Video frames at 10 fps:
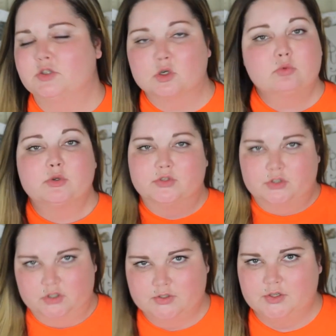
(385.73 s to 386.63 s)
or
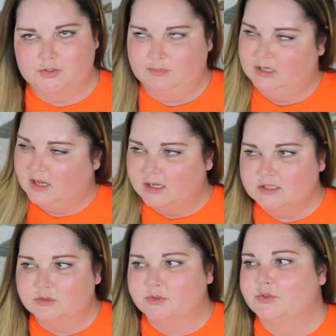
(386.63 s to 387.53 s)
roosters, excuse me, I guess
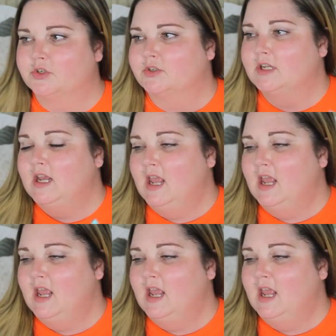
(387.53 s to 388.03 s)
they're roosters,